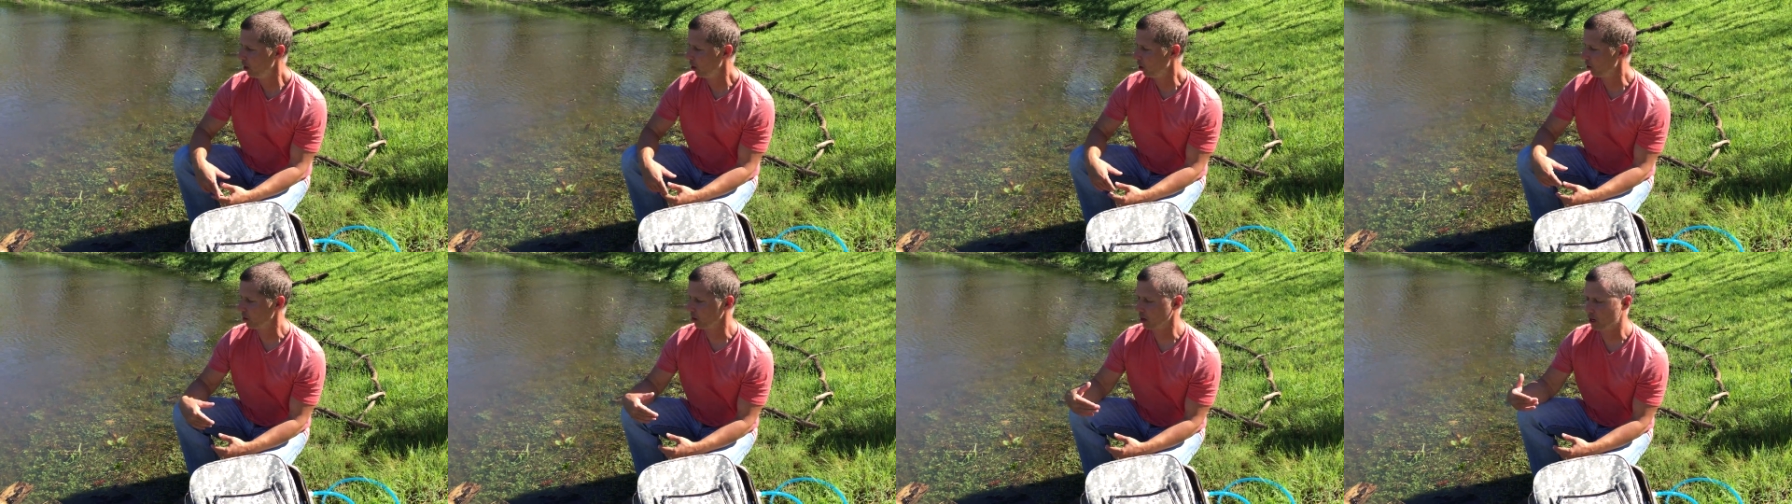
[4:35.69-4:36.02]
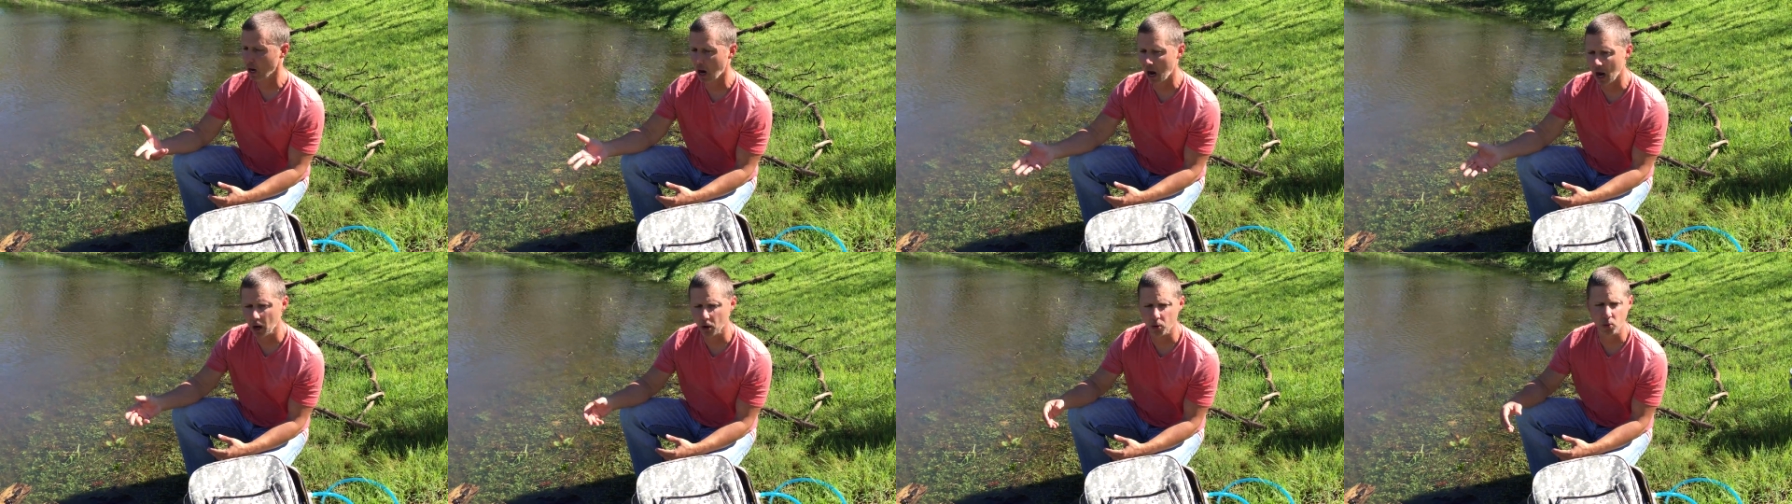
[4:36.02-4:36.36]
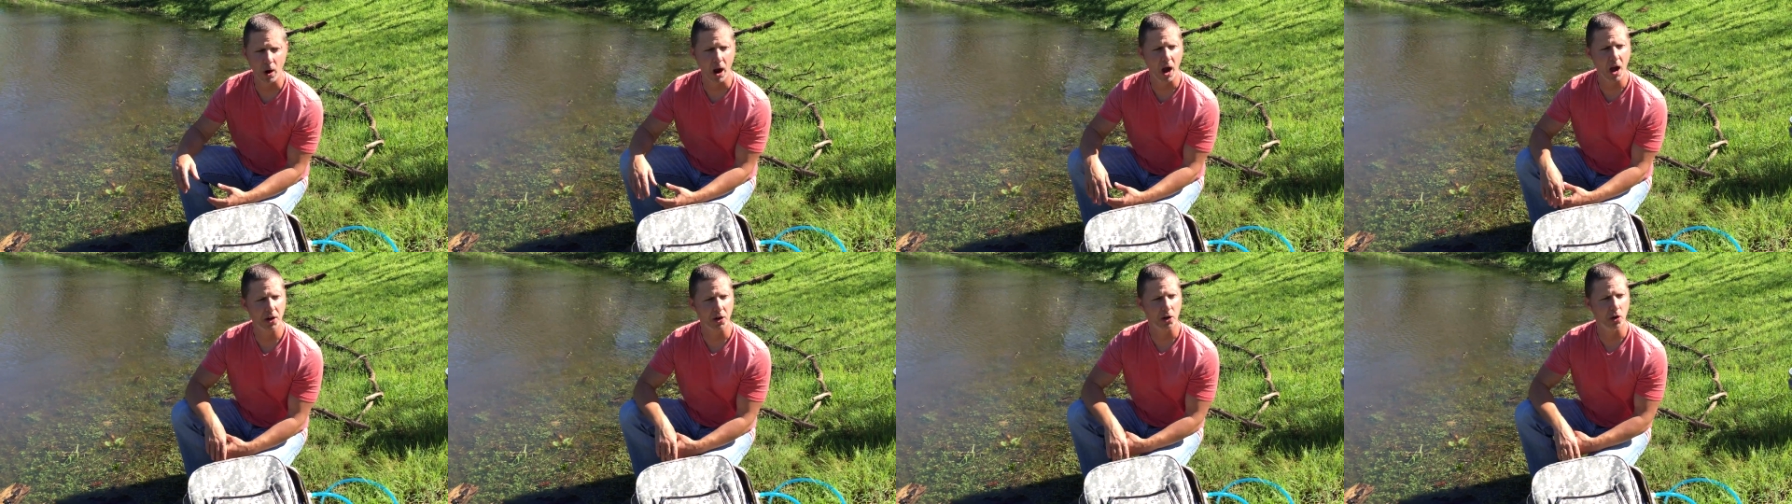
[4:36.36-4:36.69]
or the
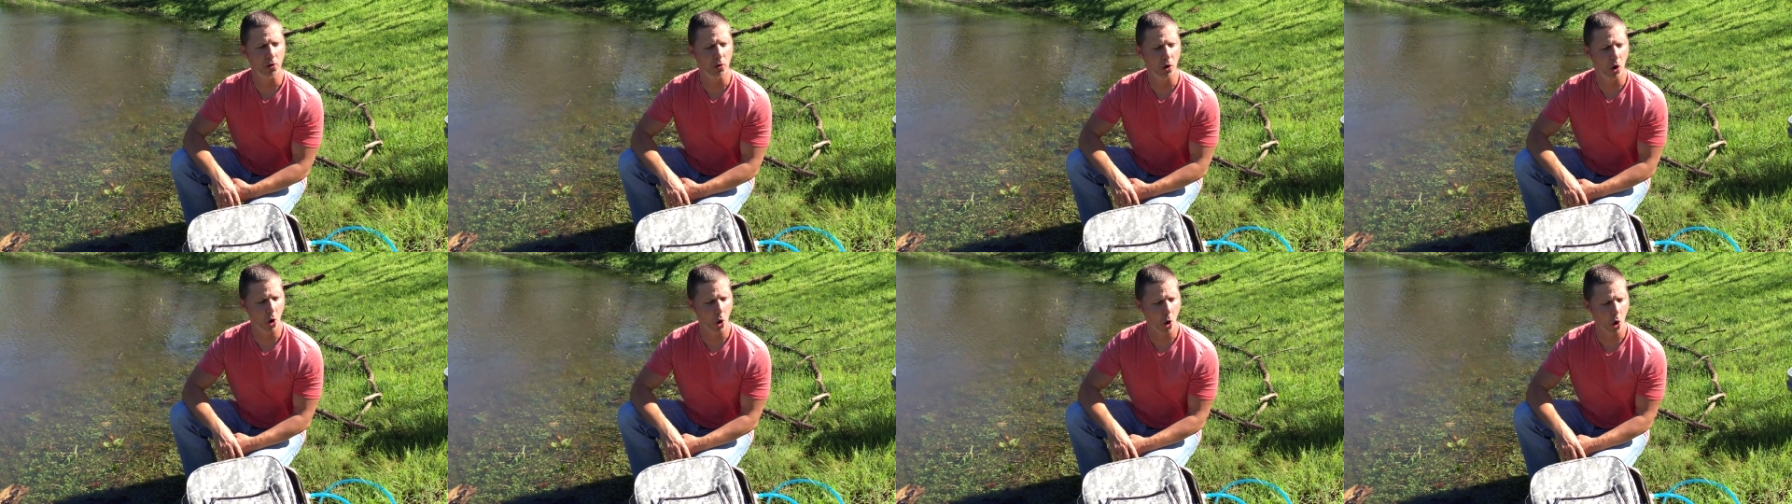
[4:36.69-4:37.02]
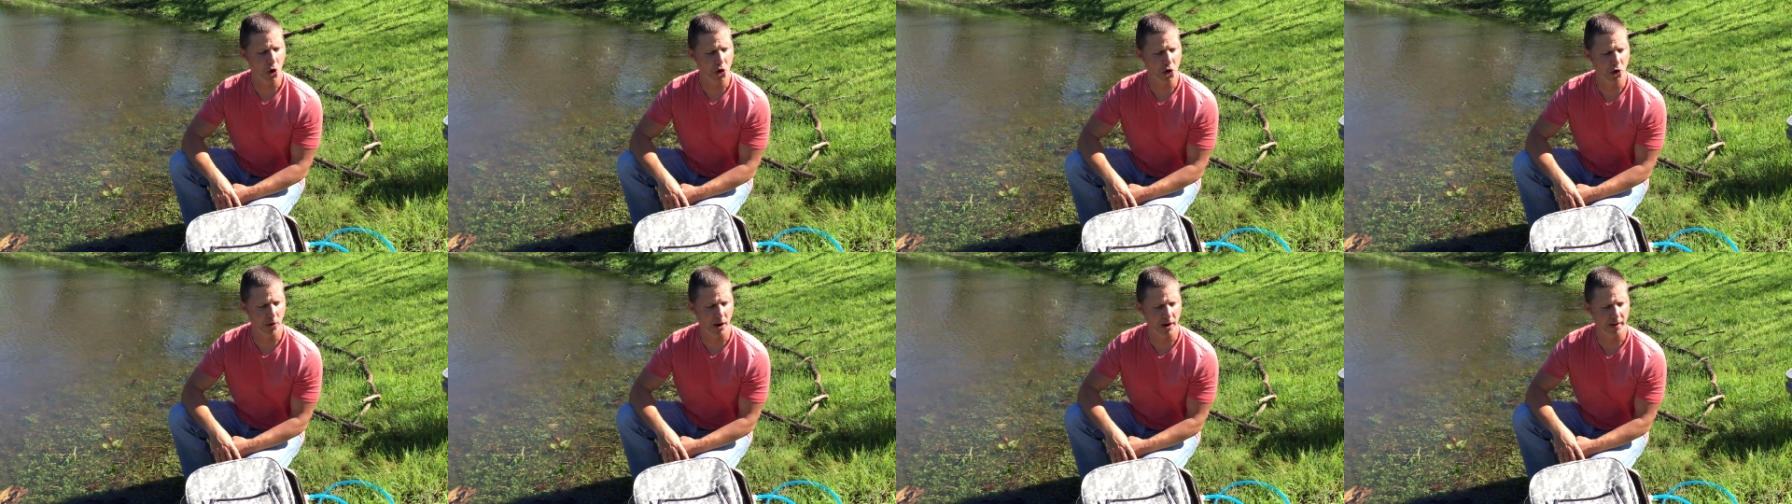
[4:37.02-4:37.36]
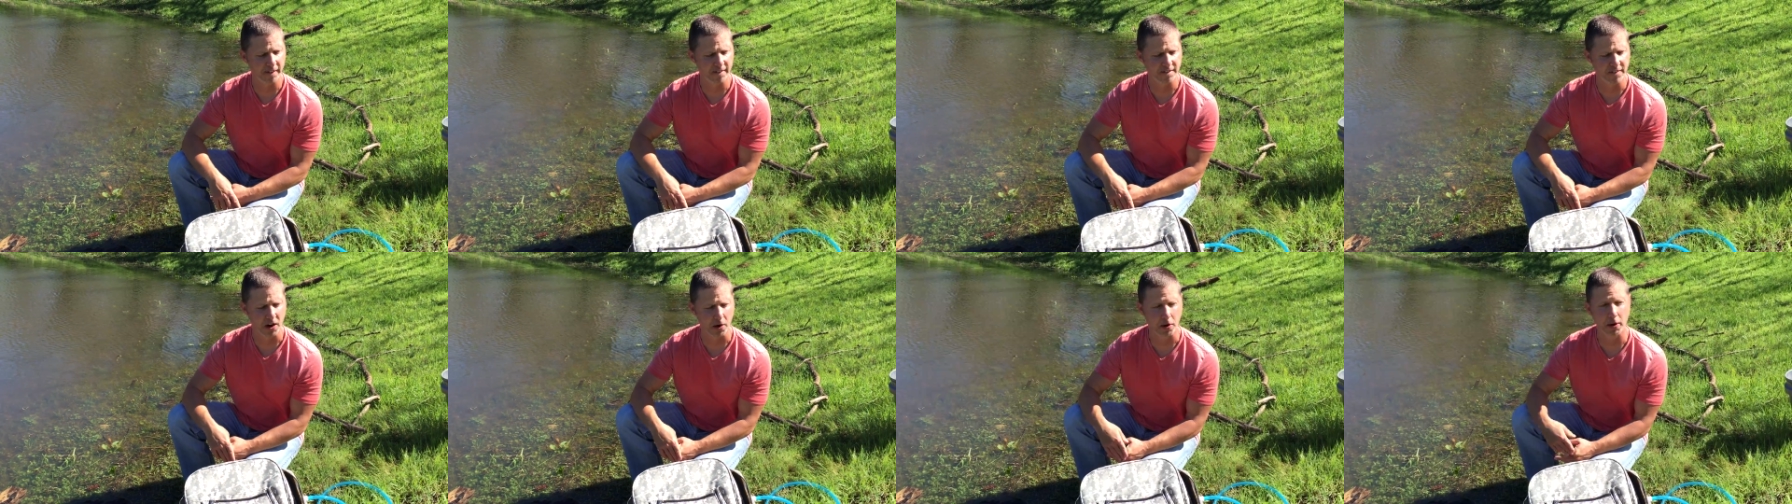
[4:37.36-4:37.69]
Colorado, or you're at
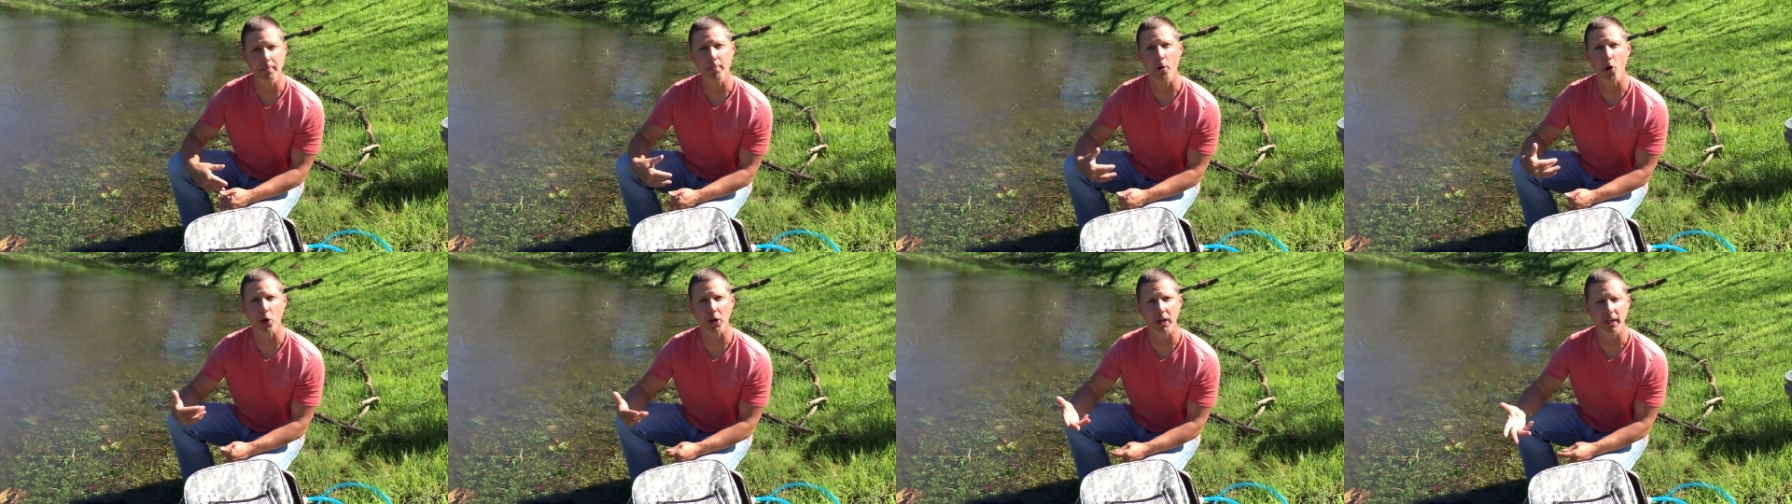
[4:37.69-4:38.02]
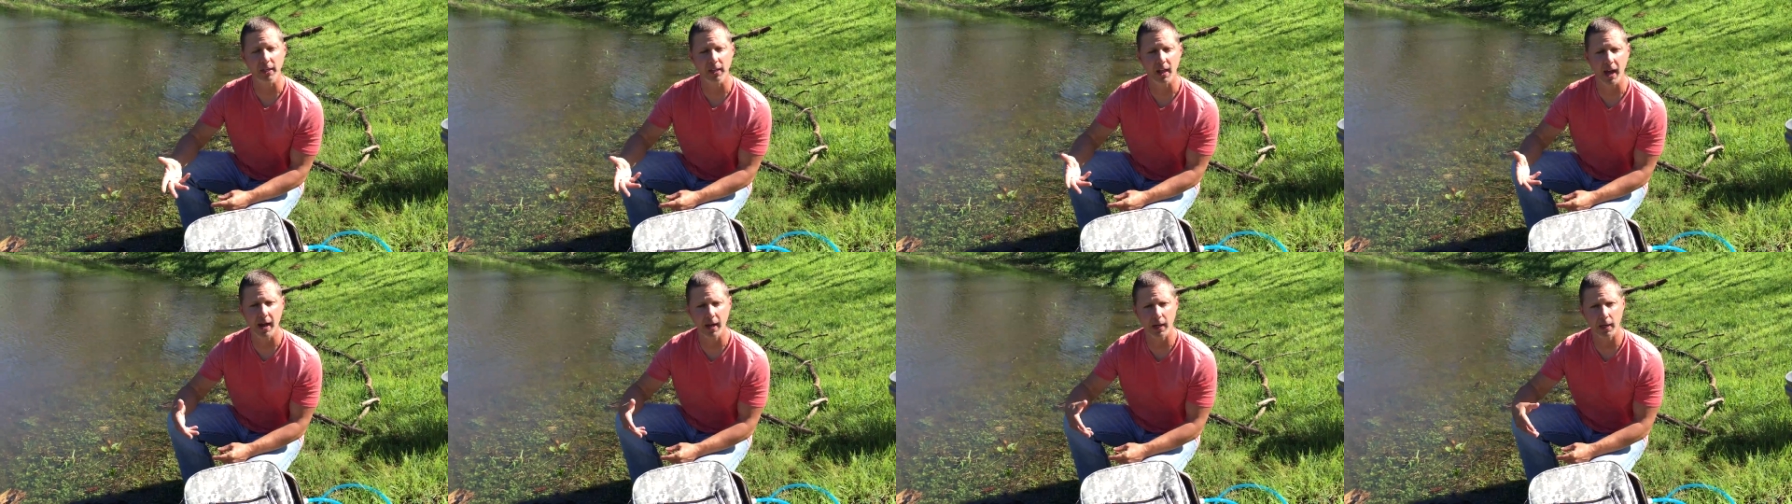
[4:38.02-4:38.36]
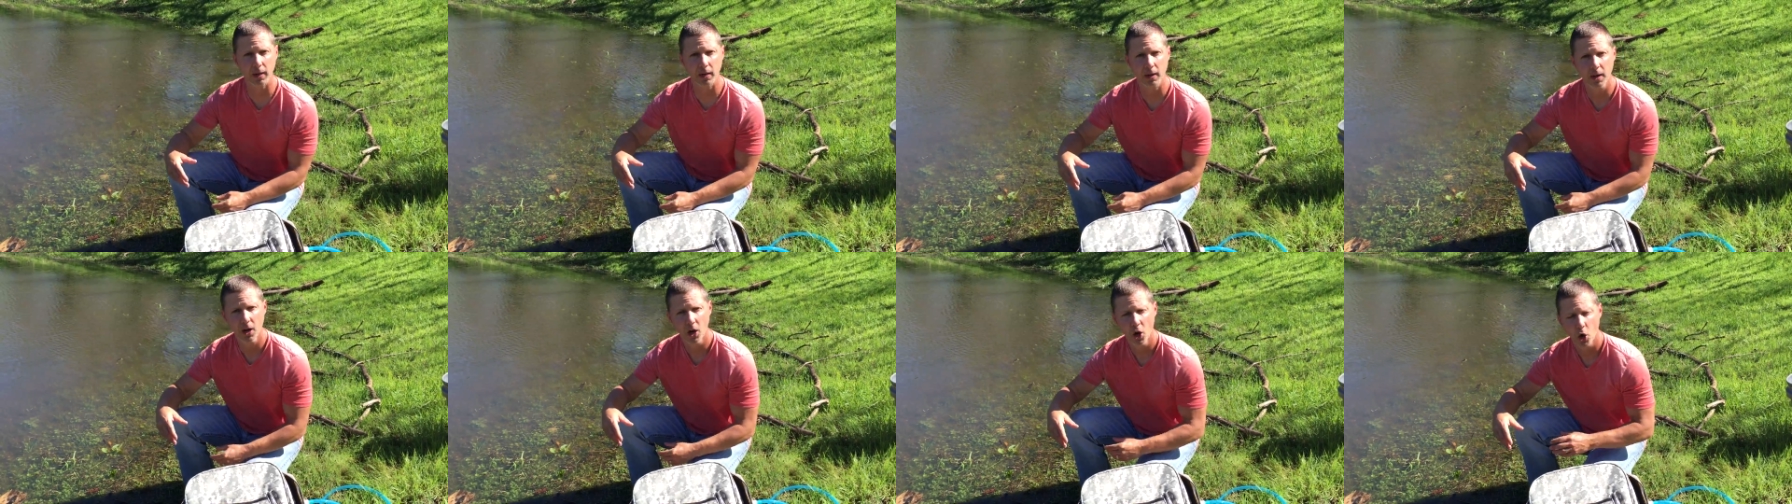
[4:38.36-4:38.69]
a very murky
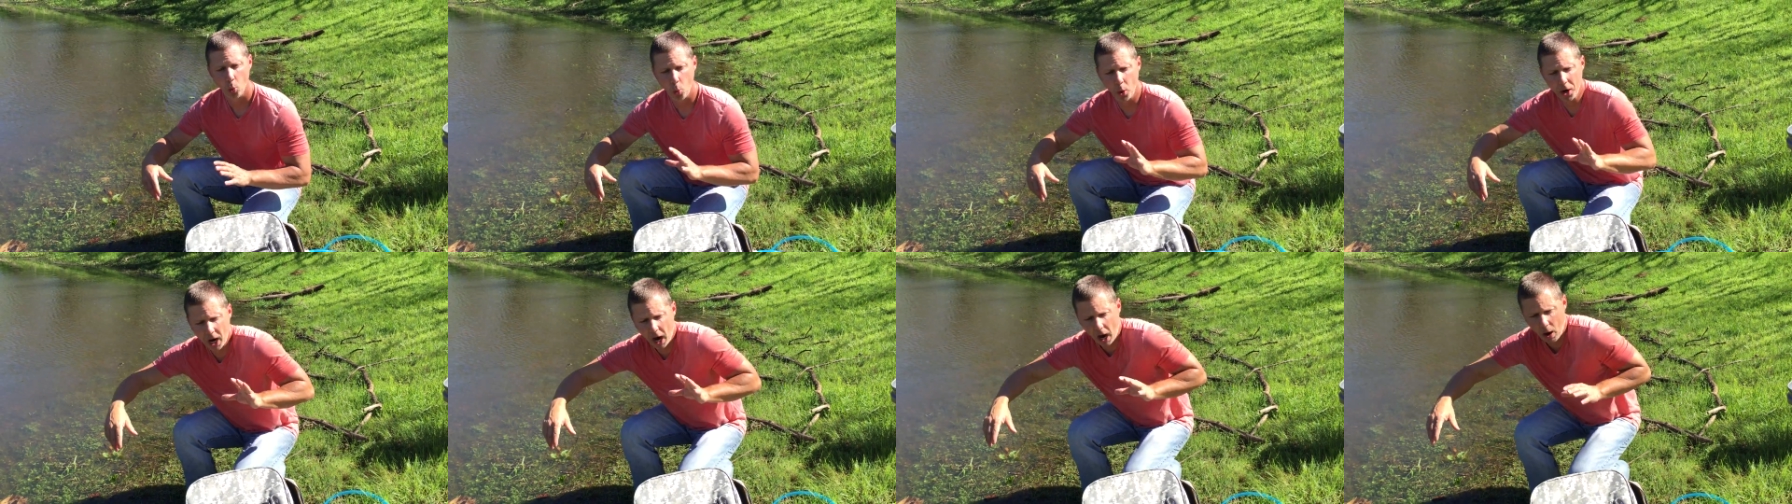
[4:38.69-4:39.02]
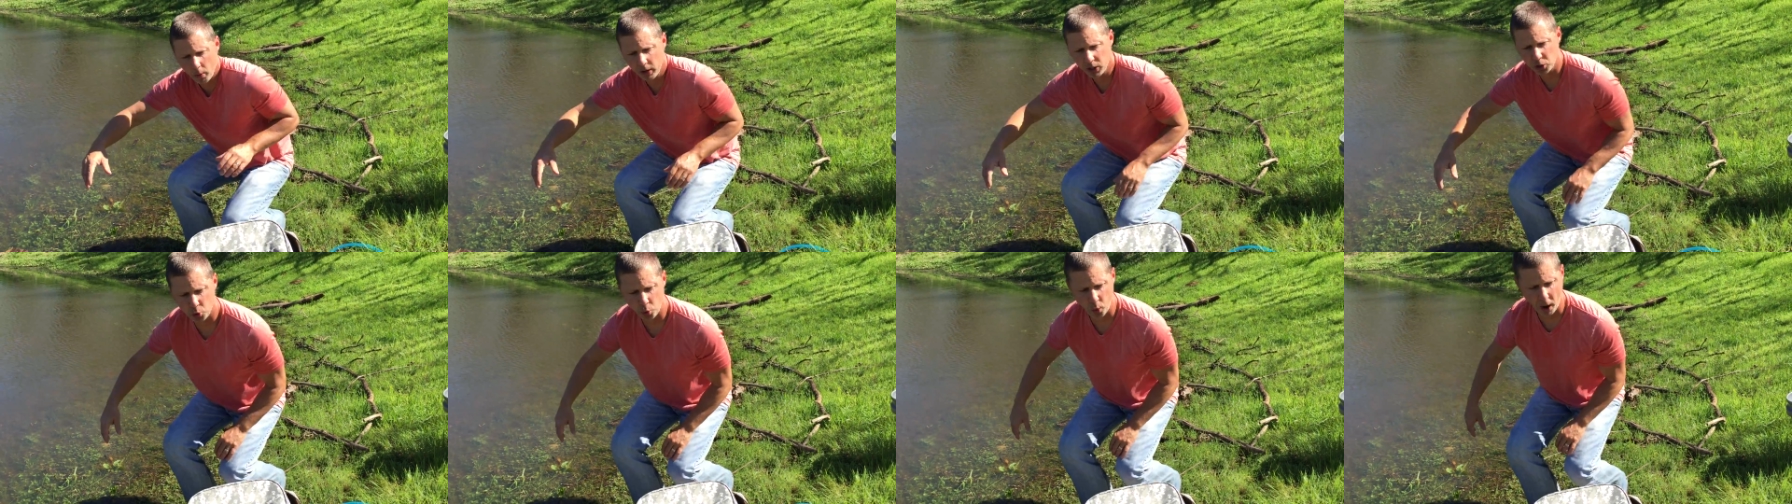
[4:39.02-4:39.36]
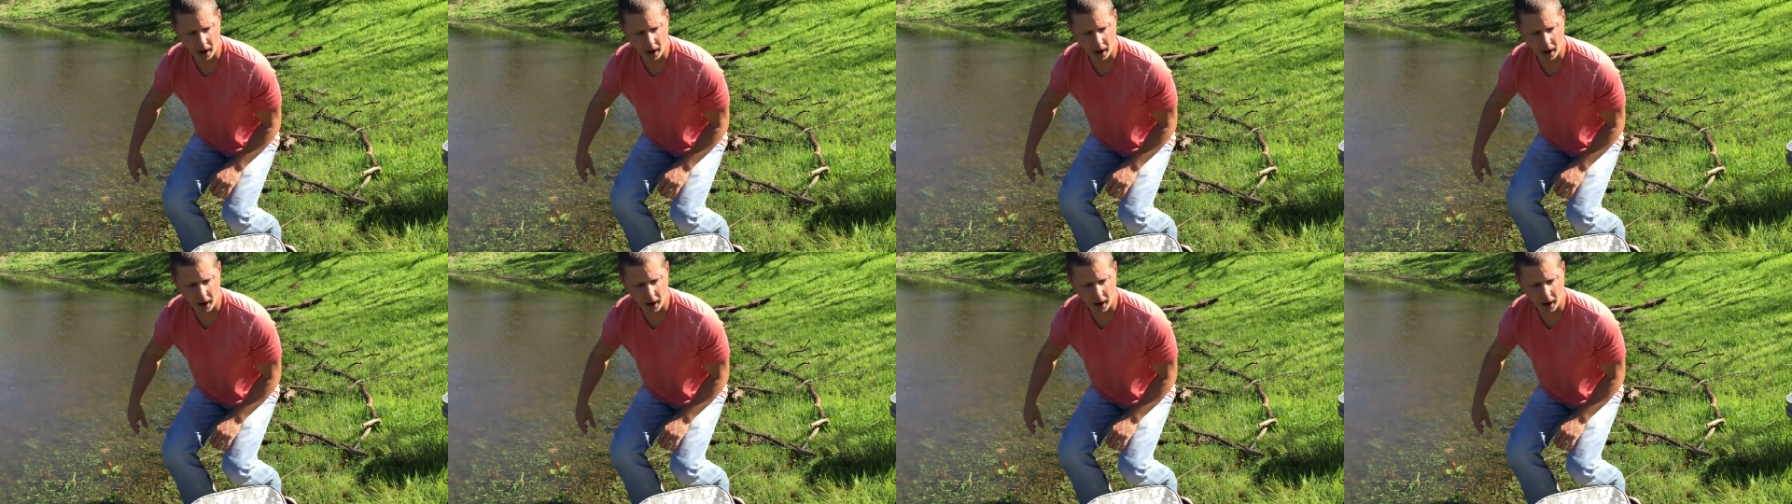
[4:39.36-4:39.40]
lake, we always